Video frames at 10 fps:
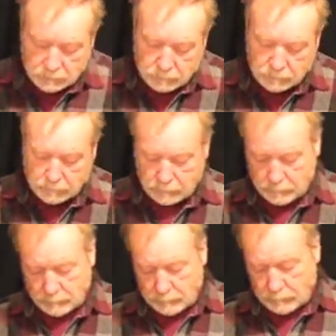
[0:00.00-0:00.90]

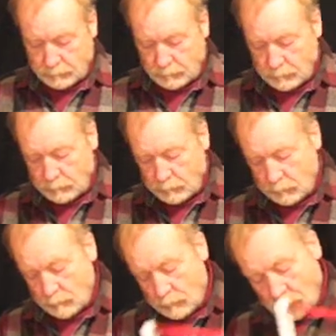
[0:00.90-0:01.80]

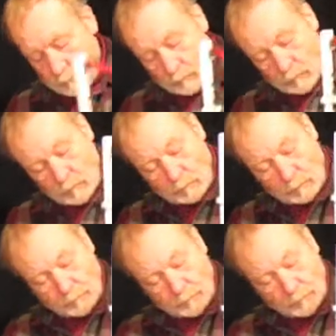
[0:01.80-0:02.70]

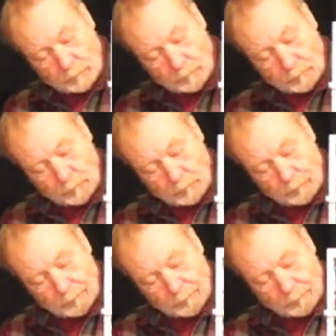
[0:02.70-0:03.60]

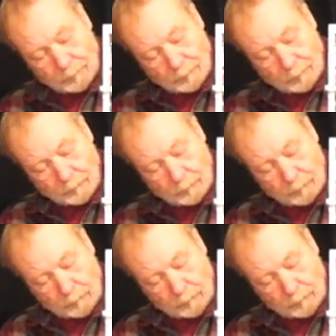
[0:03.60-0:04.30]
(silence)